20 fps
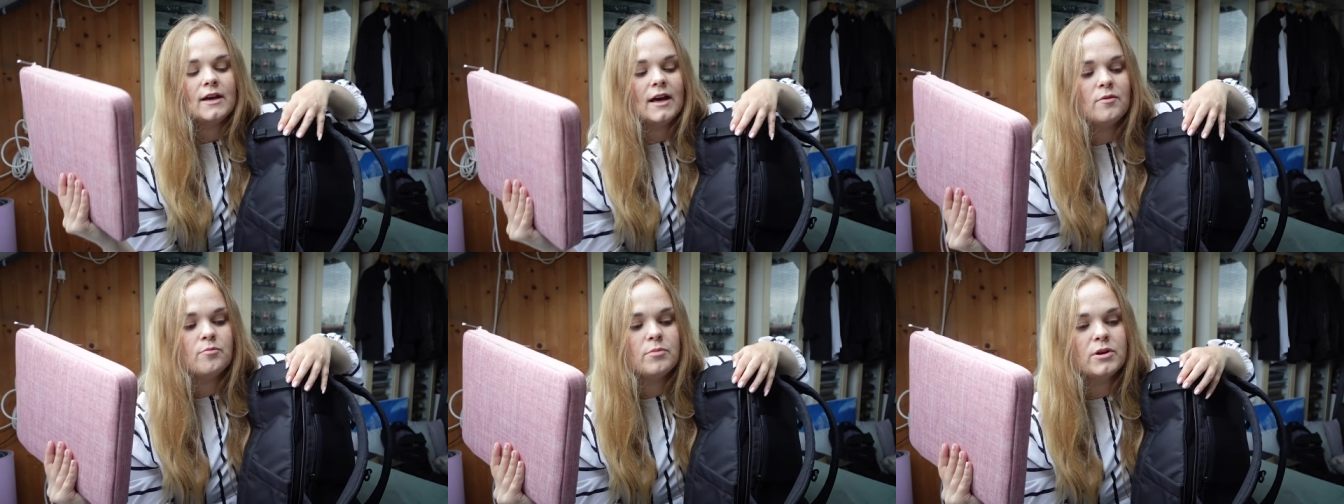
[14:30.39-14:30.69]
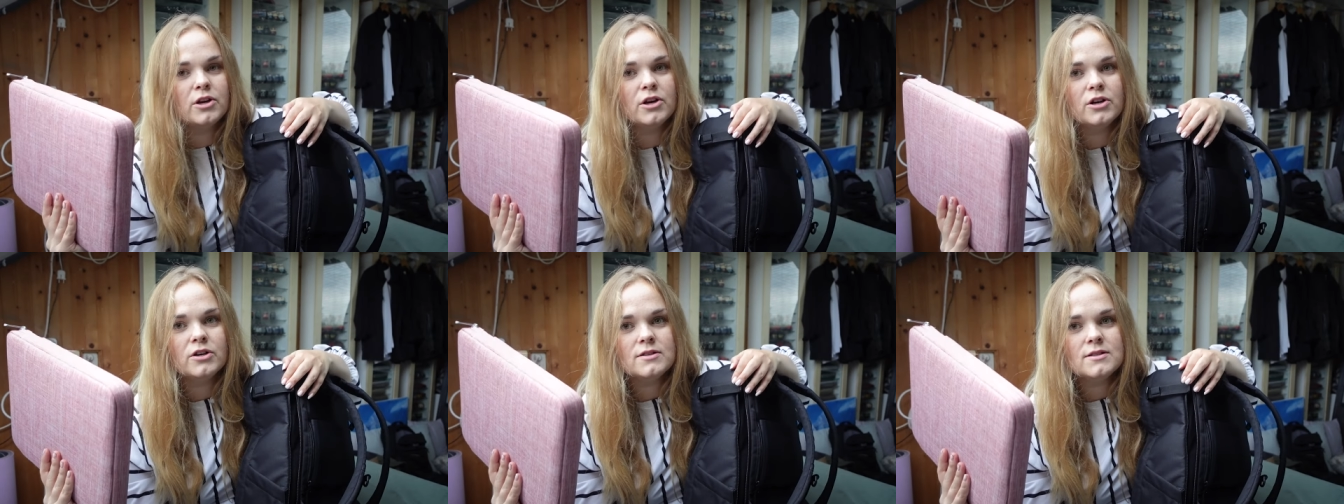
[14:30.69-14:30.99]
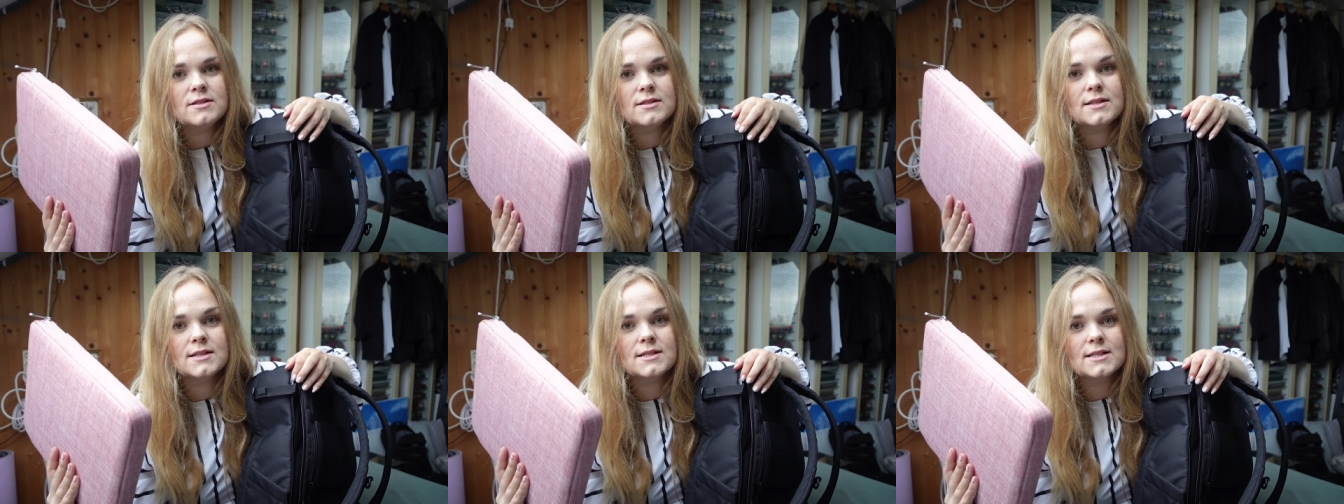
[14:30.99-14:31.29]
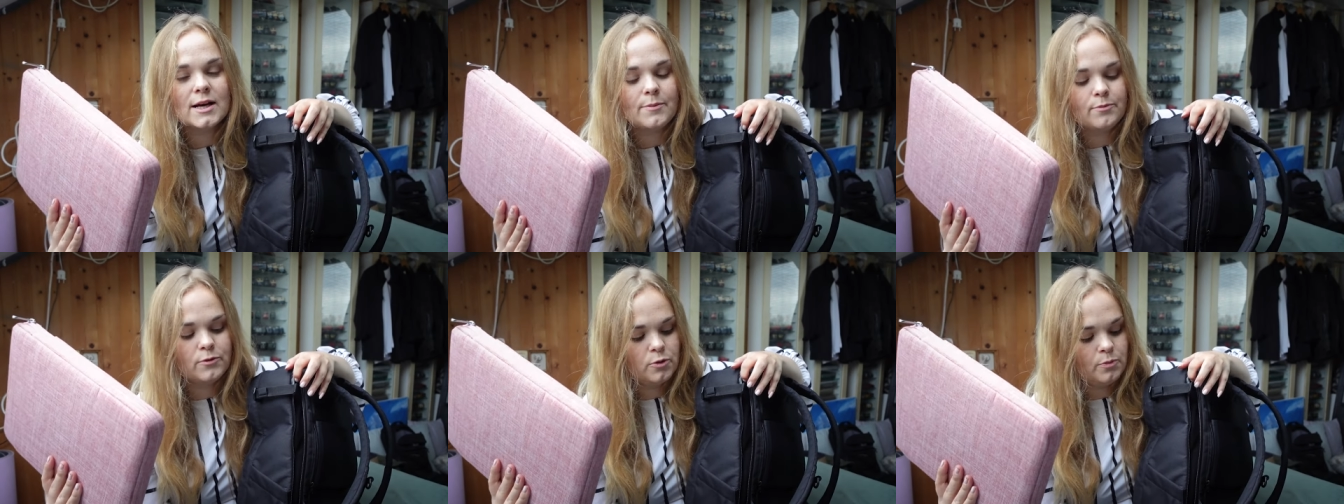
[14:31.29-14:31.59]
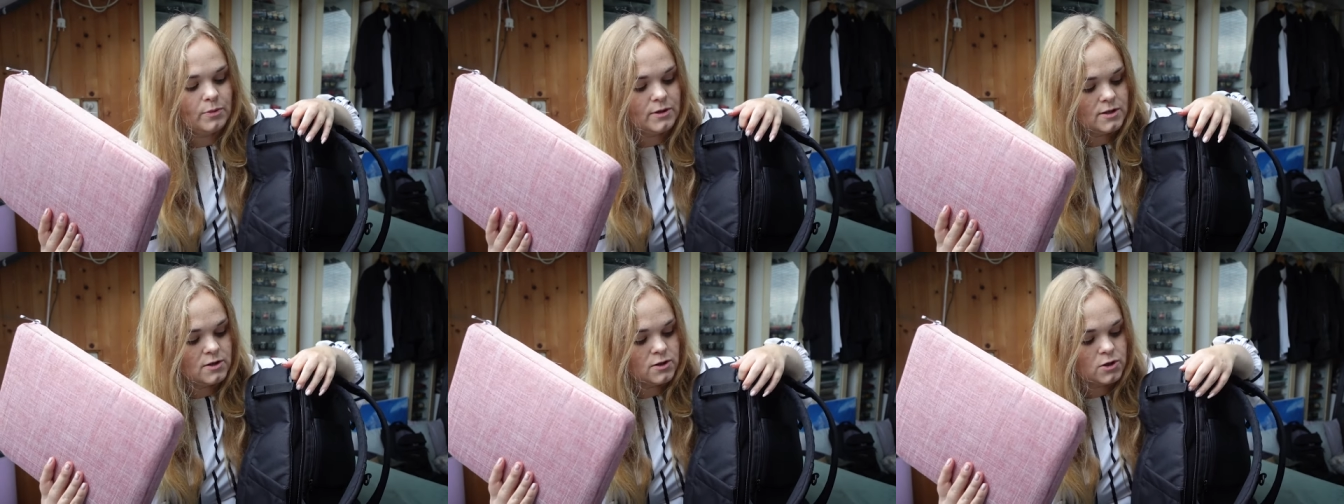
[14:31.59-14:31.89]
and because this laptop
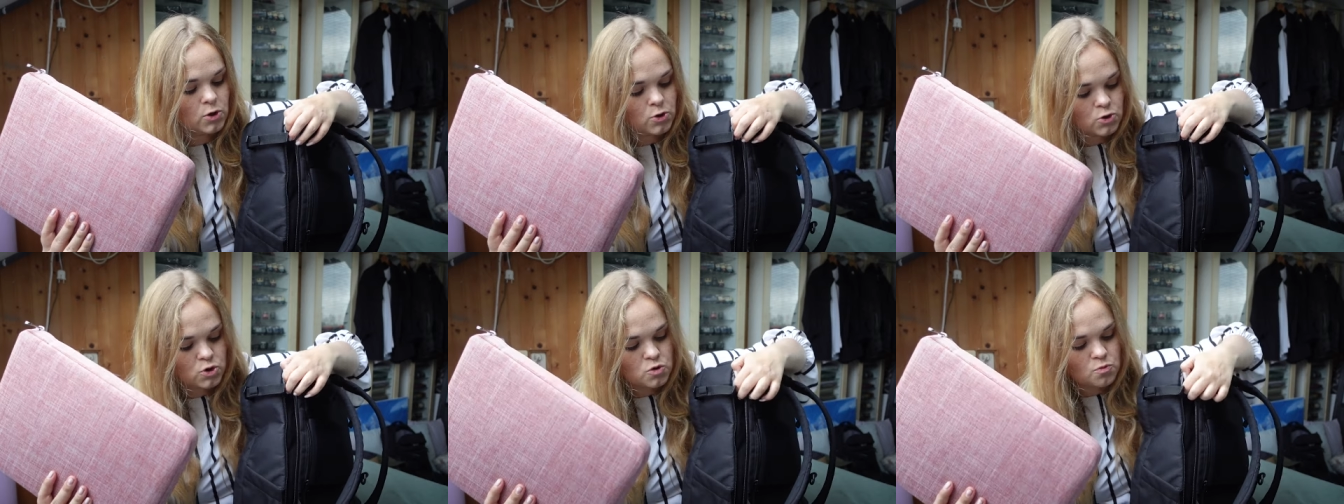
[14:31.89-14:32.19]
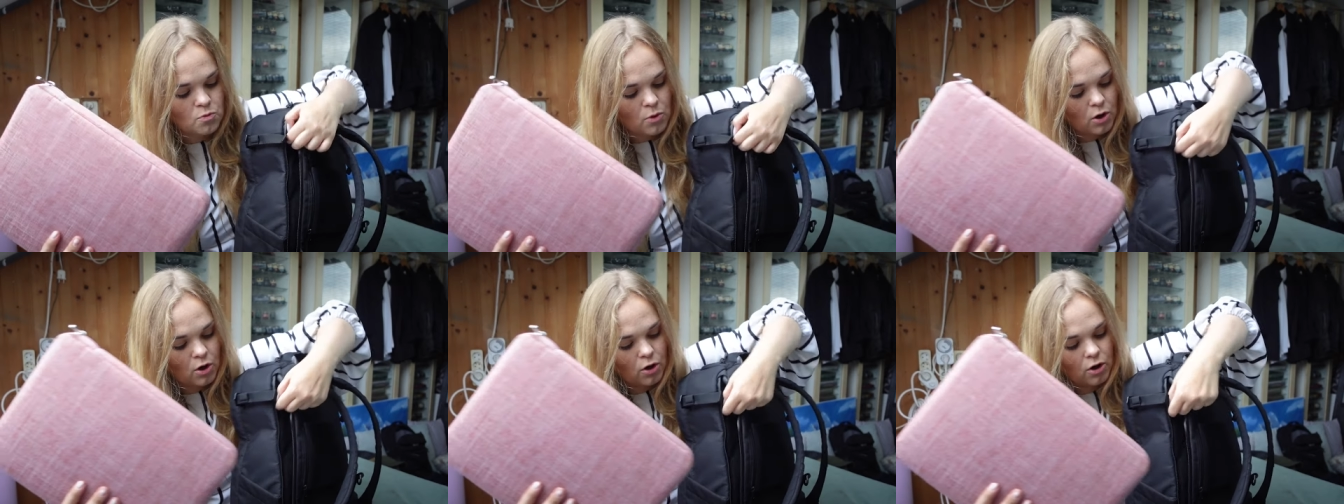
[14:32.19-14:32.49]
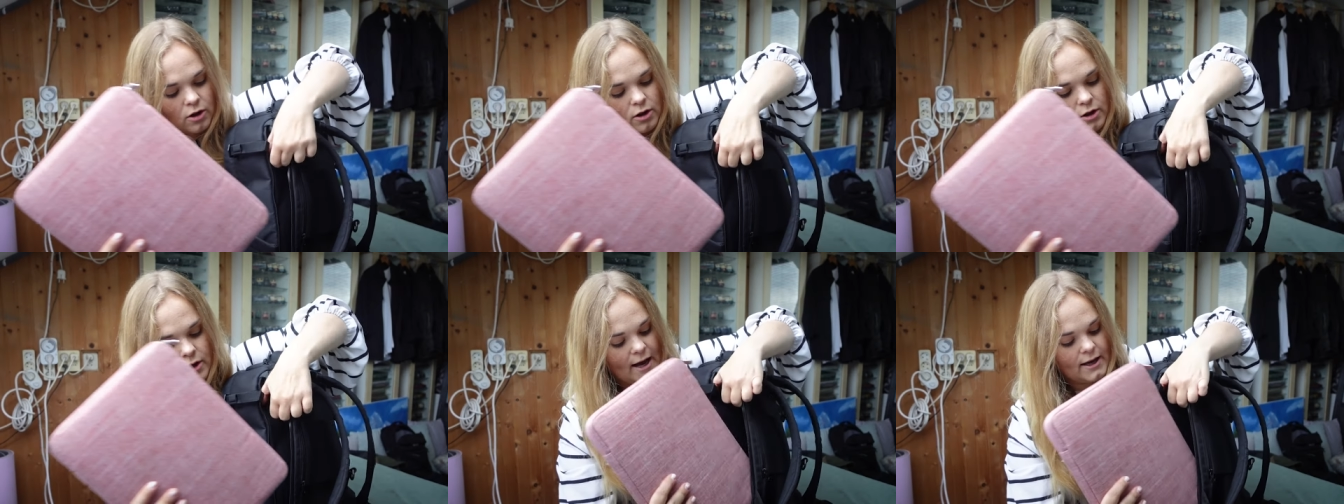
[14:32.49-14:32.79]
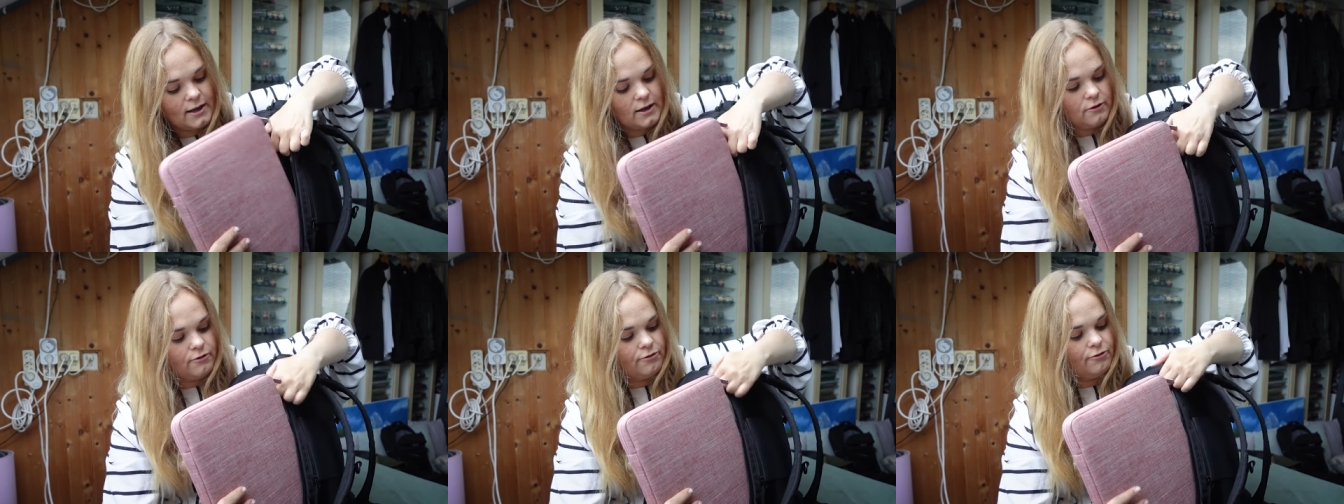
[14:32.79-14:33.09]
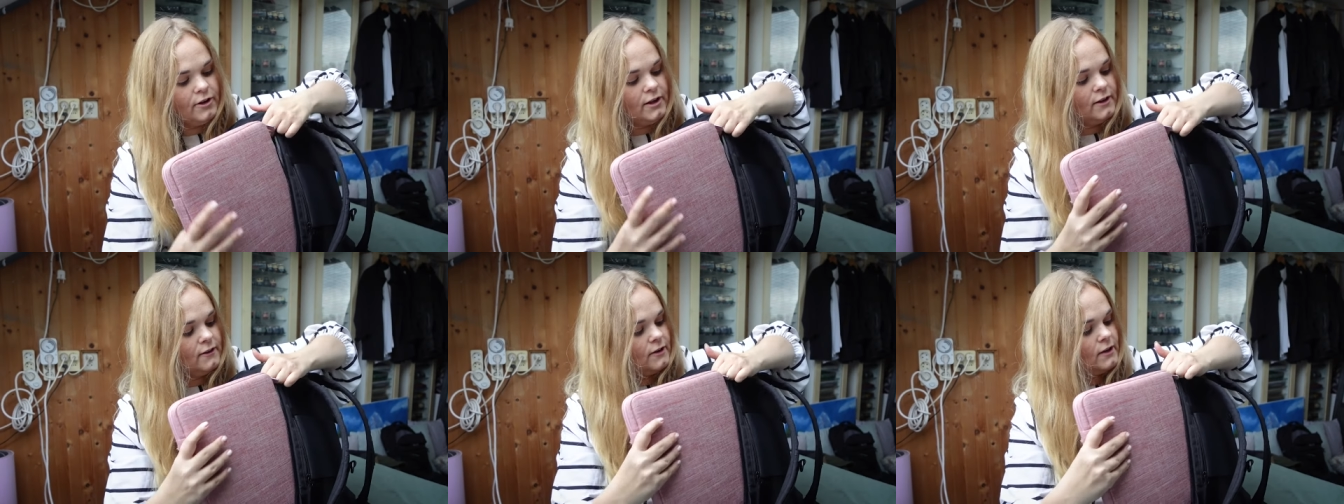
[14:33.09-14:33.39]
is so small, I can
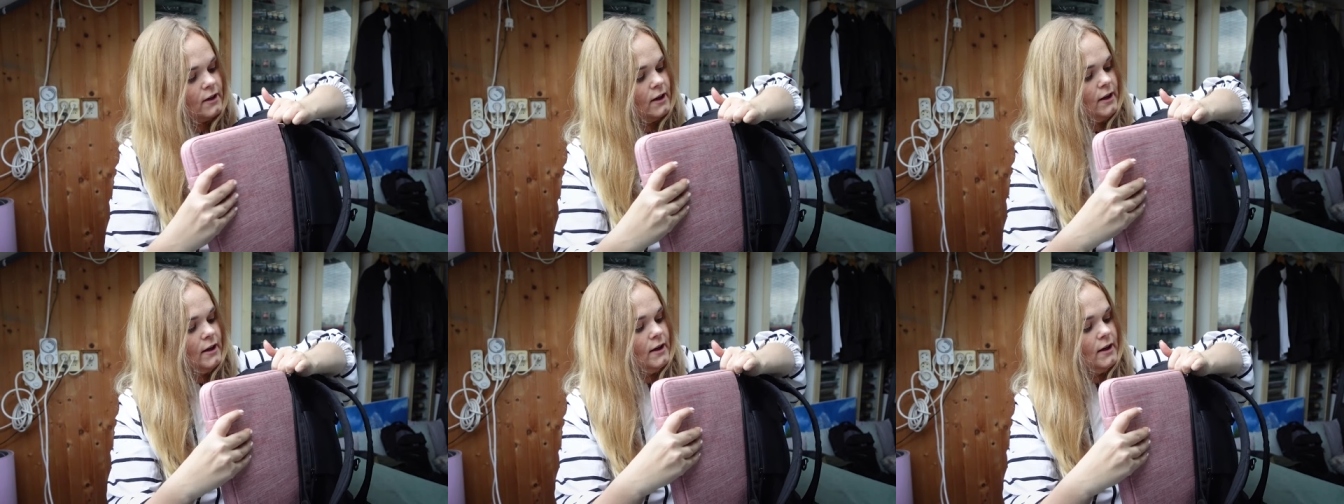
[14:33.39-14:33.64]
fit